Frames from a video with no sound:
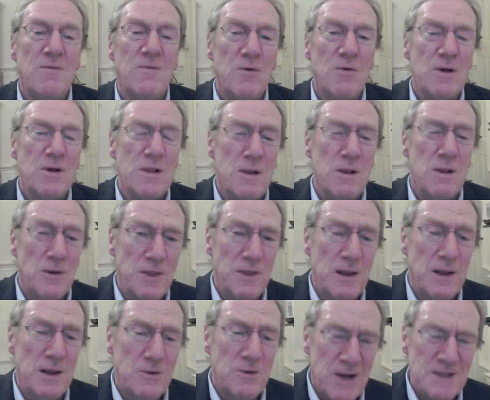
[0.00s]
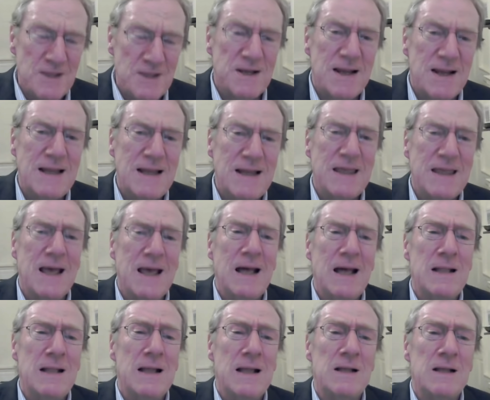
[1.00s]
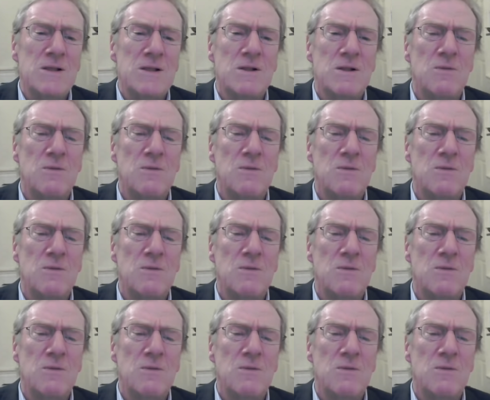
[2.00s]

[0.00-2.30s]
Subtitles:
focusing on the transatlantic alliance